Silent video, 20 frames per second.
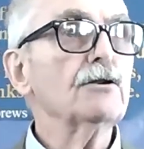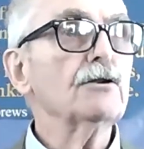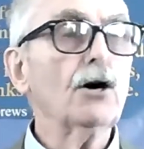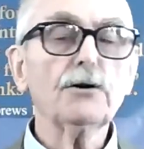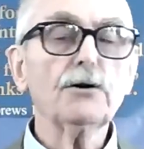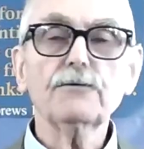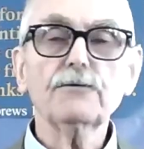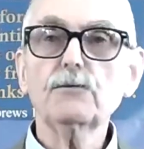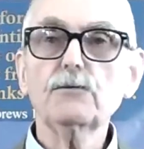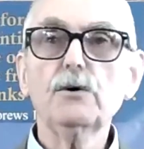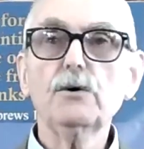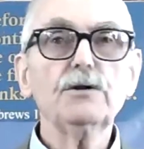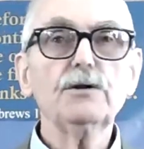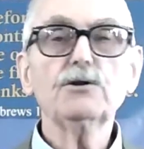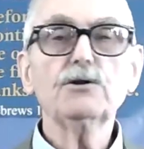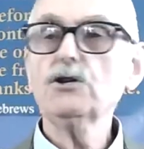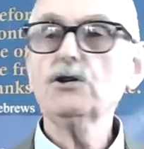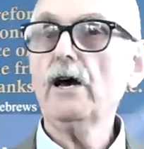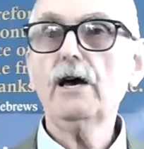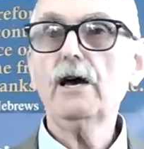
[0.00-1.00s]
not with
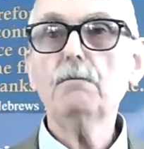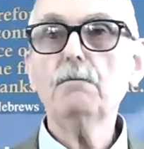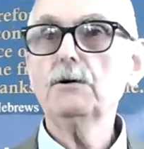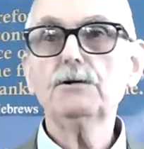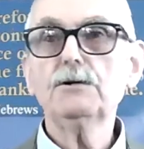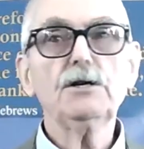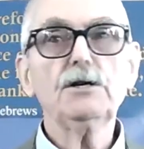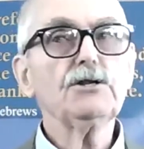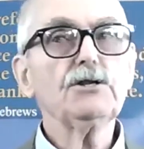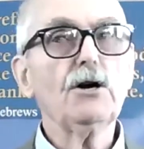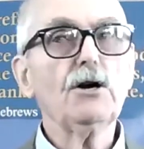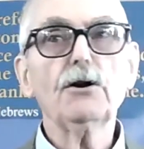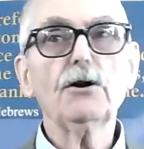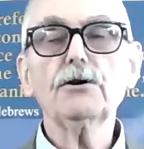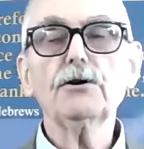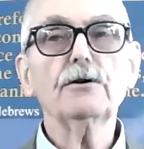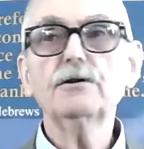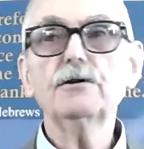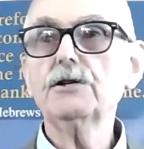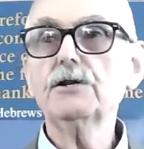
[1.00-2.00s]
shame and
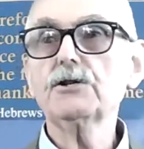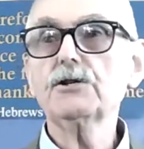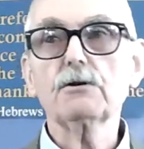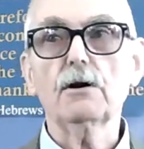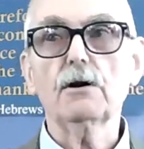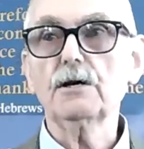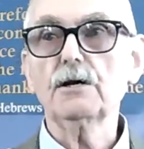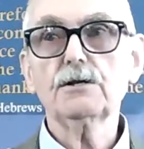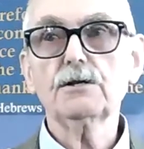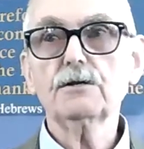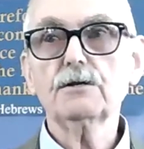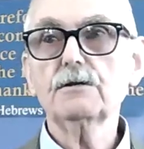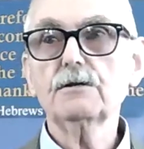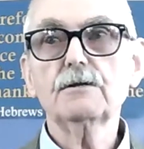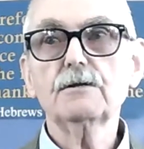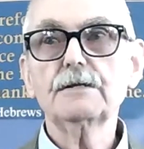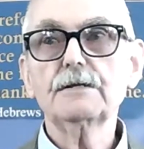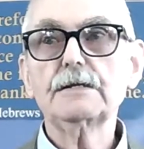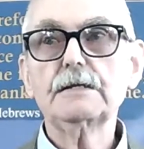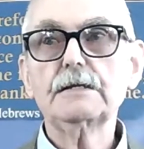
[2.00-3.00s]
dishonor and disgrace.
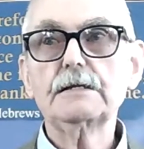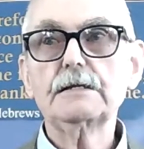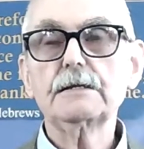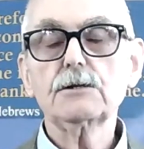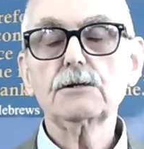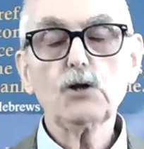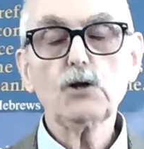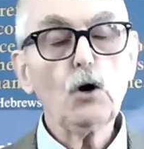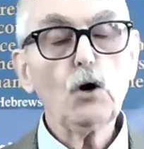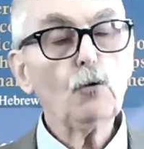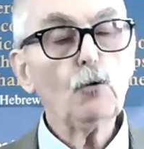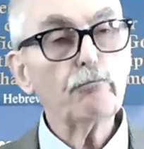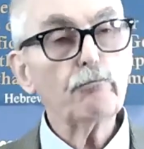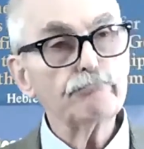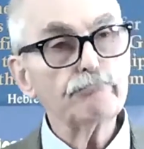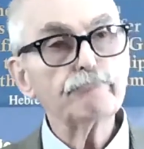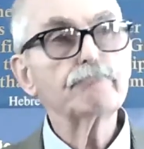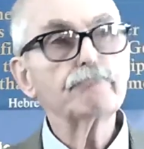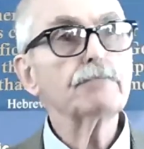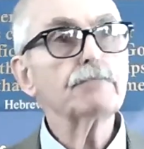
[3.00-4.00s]
So
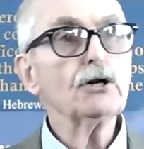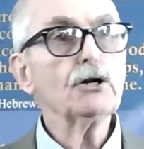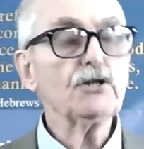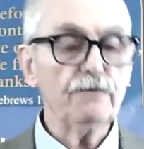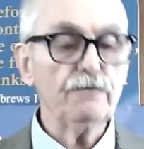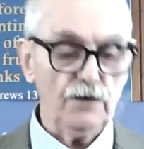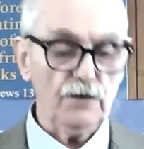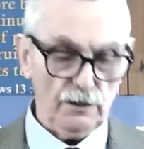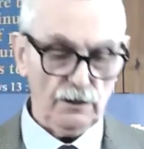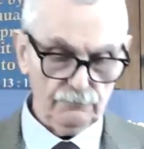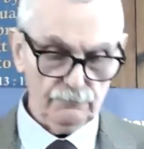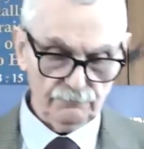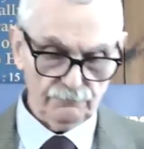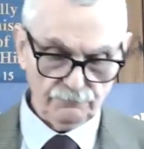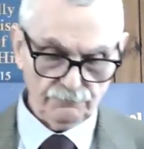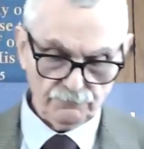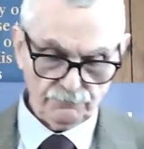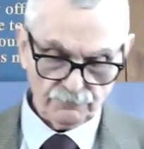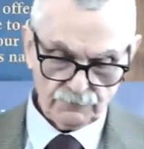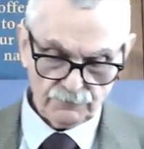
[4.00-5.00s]
persevere.
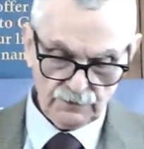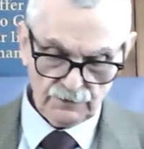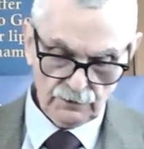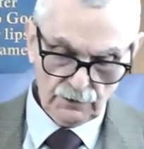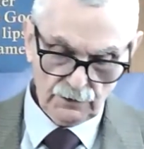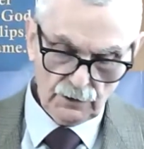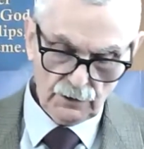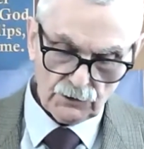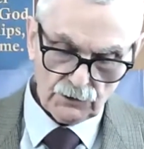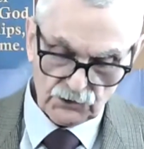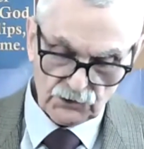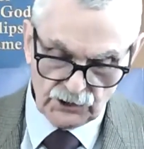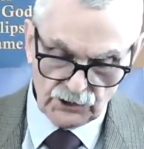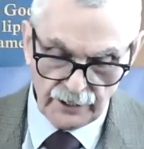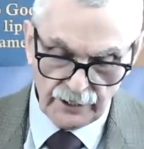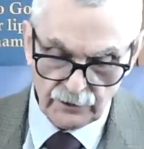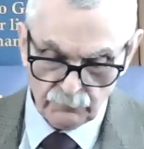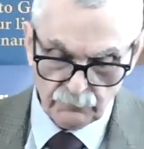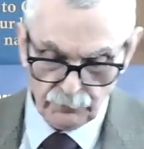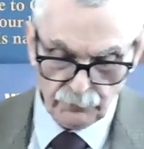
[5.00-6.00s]
The
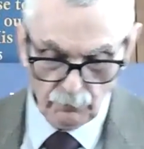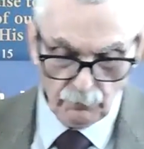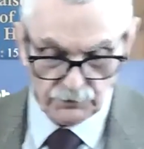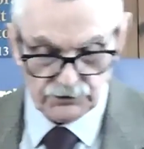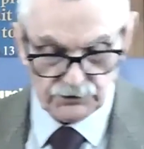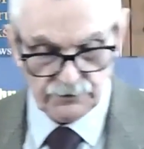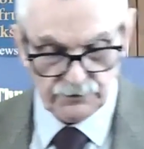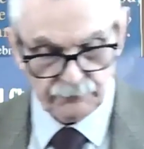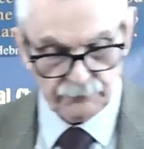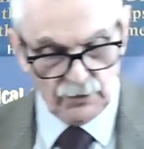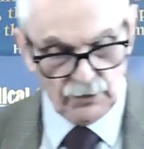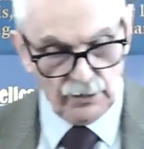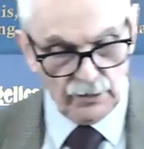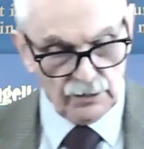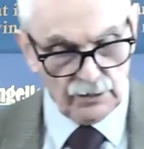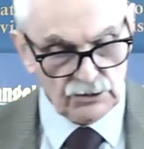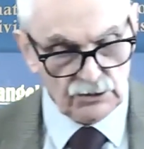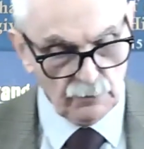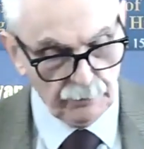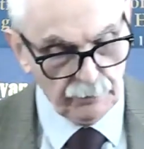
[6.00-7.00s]
second promise
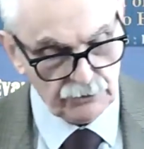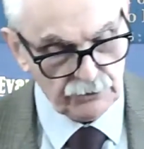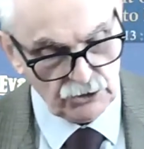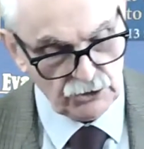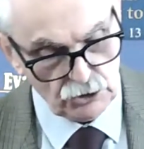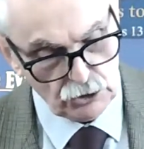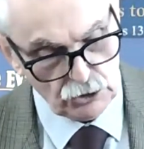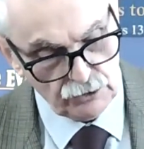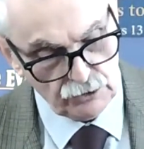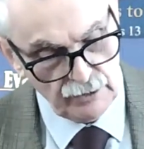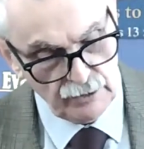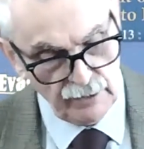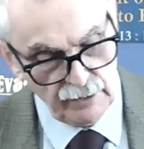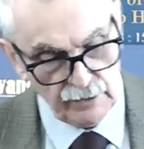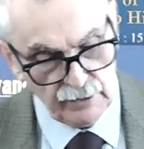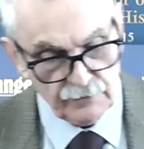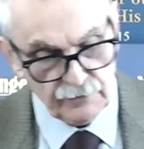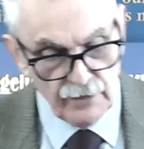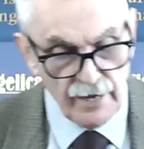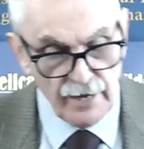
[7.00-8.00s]
is a position
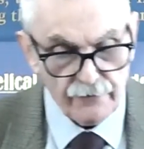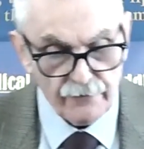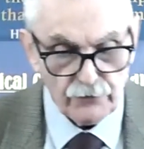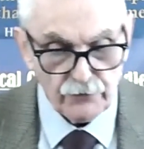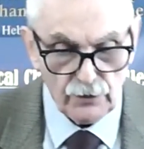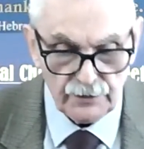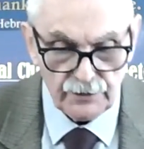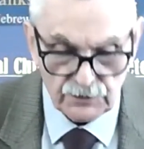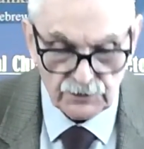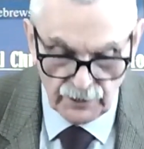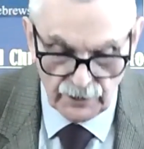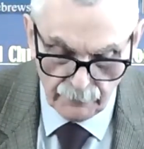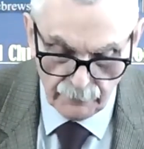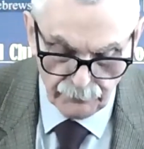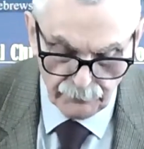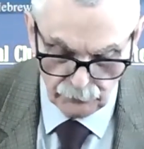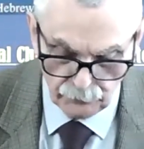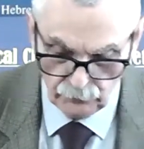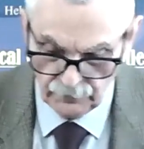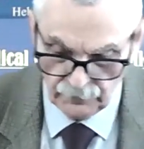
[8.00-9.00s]
in the heavenly
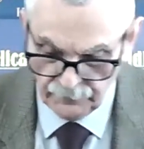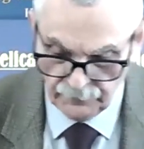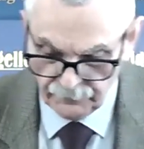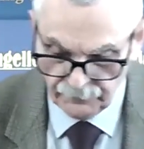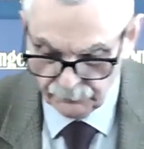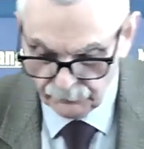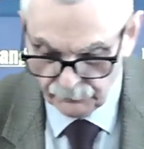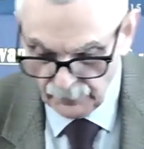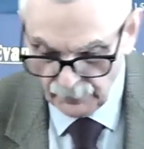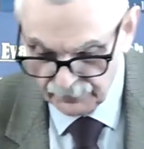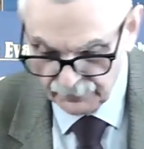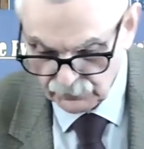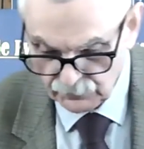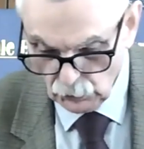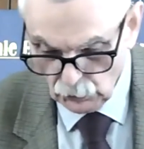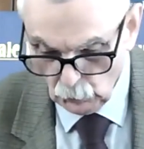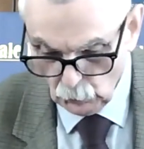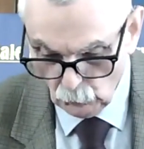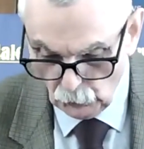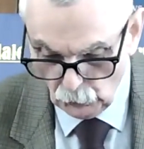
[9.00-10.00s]
temple, that
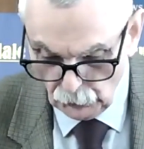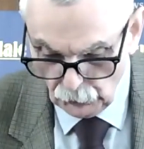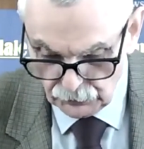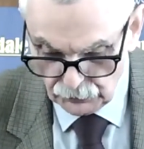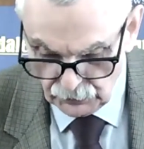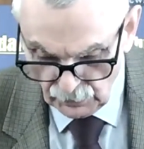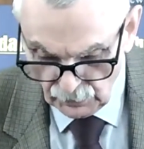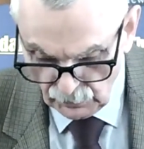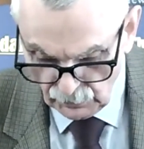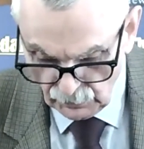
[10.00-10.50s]
word